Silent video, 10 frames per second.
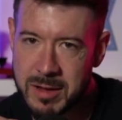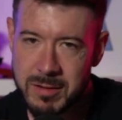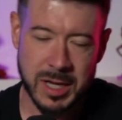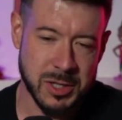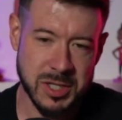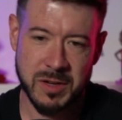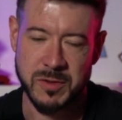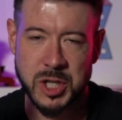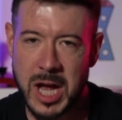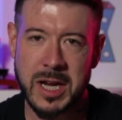get yourself a
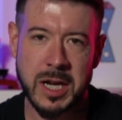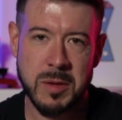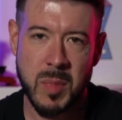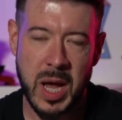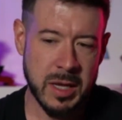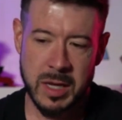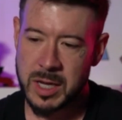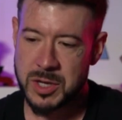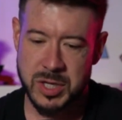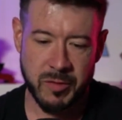shotgun mic,
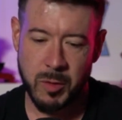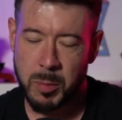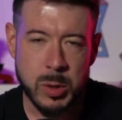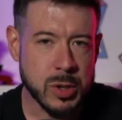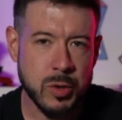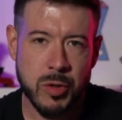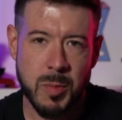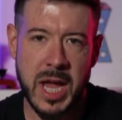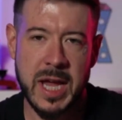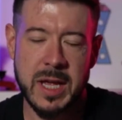get yourself a Bluetooth
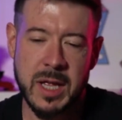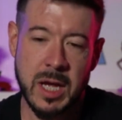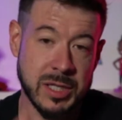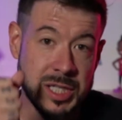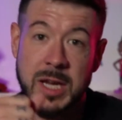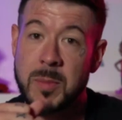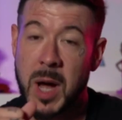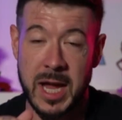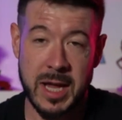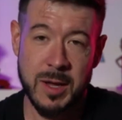mic, a stick
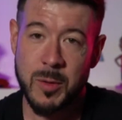mic,